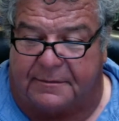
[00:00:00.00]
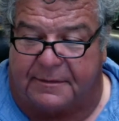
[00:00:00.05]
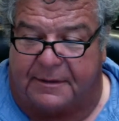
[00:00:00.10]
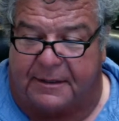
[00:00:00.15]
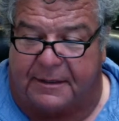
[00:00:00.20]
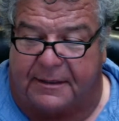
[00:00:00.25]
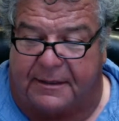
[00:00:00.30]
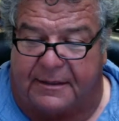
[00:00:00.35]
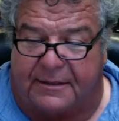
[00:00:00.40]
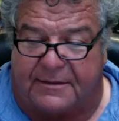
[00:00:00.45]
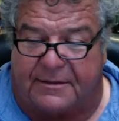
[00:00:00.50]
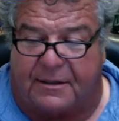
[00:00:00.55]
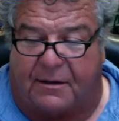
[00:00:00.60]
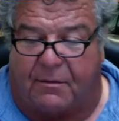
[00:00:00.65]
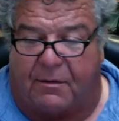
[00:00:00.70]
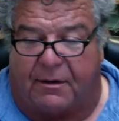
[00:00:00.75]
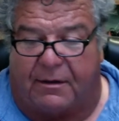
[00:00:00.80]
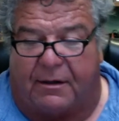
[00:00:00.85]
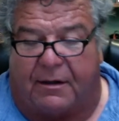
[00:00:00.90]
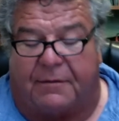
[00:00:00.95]
anything
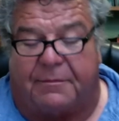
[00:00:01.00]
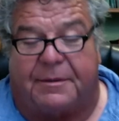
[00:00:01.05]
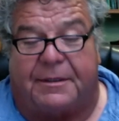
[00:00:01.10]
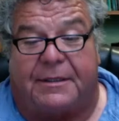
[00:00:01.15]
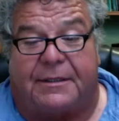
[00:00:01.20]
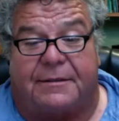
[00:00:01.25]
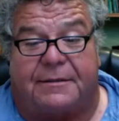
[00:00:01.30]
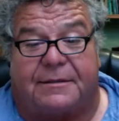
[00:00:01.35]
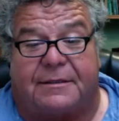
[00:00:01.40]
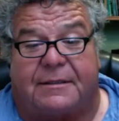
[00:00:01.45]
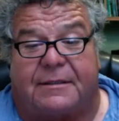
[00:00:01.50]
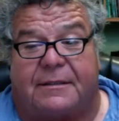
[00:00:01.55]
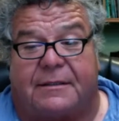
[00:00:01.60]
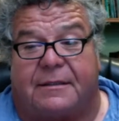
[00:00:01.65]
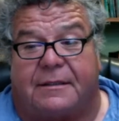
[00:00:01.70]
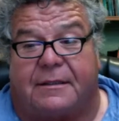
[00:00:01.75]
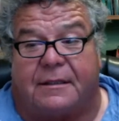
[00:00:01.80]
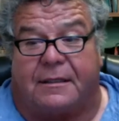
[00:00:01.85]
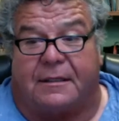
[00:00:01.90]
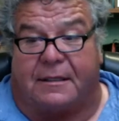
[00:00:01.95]
saltwater, I'll be using
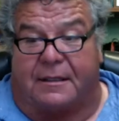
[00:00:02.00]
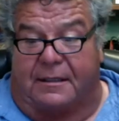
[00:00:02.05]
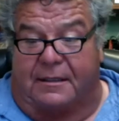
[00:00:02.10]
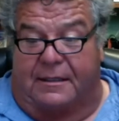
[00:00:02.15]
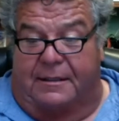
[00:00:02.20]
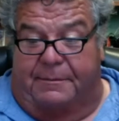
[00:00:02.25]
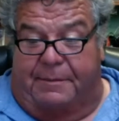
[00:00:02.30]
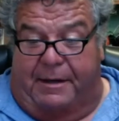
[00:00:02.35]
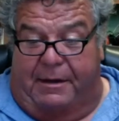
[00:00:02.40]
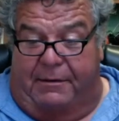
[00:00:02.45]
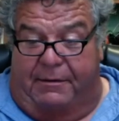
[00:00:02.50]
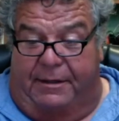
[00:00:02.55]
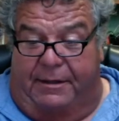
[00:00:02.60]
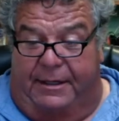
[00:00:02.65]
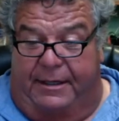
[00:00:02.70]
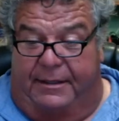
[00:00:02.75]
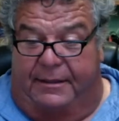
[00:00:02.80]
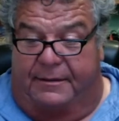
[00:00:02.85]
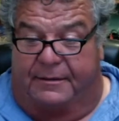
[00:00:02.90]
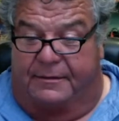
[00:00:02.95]
the power
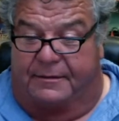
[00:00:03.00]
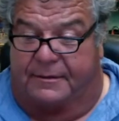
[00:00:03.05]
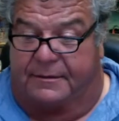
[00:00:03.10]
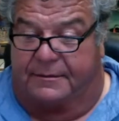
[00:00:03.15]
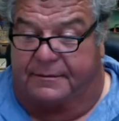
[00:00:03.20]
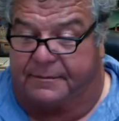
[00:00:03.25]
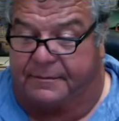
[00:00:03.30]
handles.